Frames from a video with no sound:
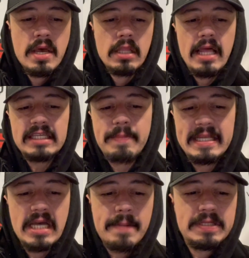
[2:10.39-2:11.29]
Lost my
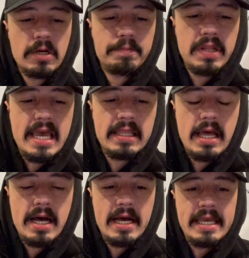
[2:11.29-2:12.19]
top tier play
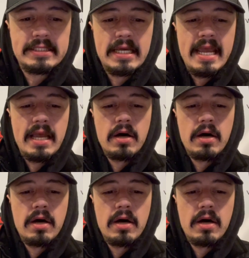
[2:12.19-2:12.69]
yesterday